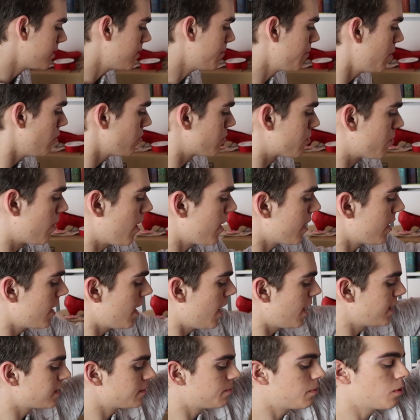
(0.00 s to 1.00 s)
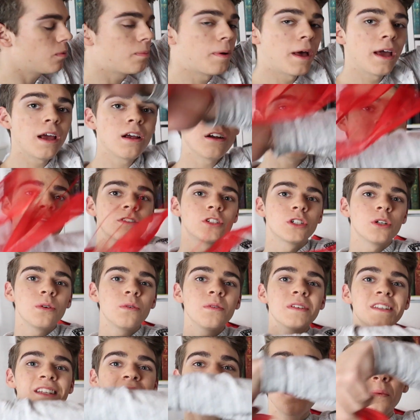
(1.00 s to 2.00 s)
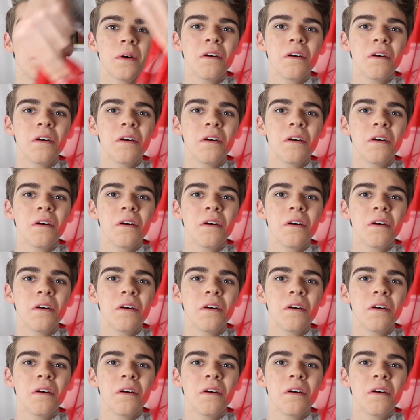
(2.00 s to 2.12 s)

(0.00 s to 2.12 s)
is the most recognizable pair of shoes in the